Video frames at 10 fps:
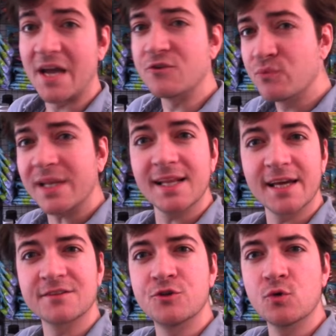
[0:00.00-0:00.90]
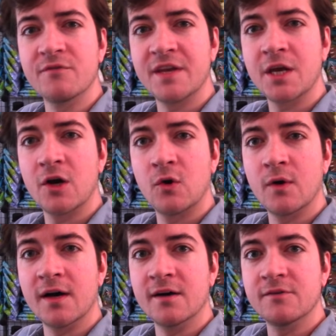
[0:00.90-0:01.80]
I'd really like to do a
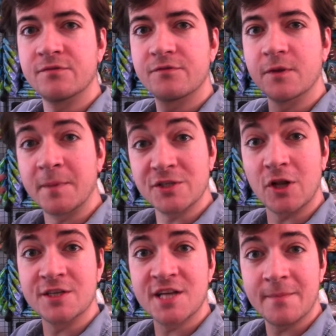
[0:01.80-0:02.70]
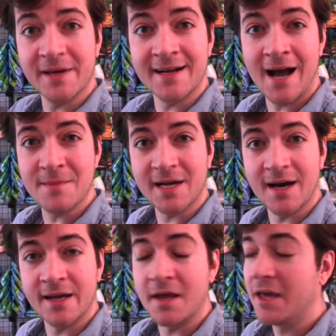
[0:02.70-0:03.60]
video of the pixel art shop at
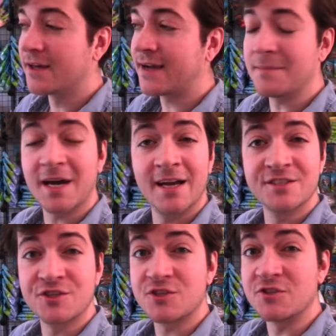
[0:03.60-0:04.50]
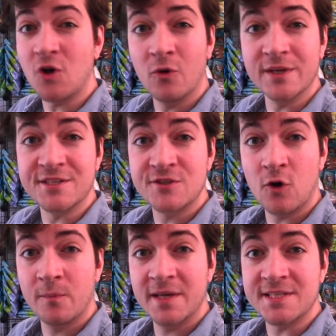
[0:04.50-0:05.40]
Comic-Con. Comic-Con is just, it's always
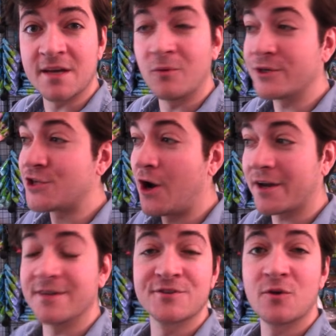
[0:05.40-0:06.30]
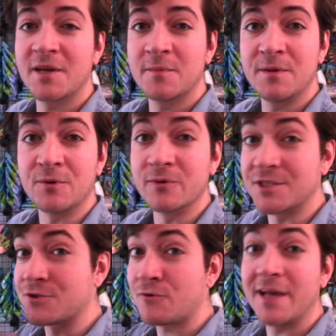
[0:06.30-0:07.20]
so busy. I'm always talking to so many people, which
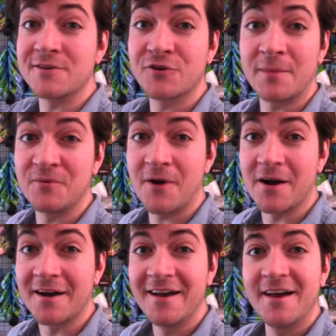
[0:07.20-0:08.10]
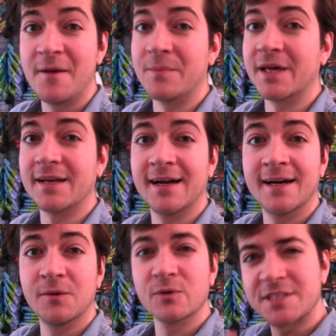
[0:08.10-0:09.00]
is great, don't get me wrong. But
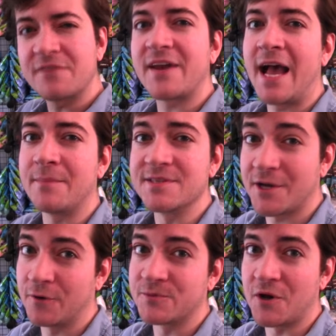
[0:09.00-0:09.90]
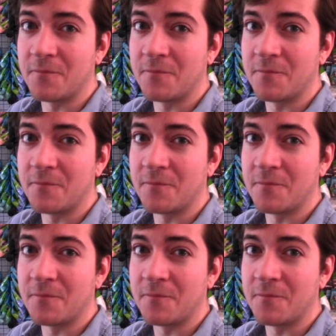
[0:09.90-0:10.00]
uh, we'll see if it happens, I hope so.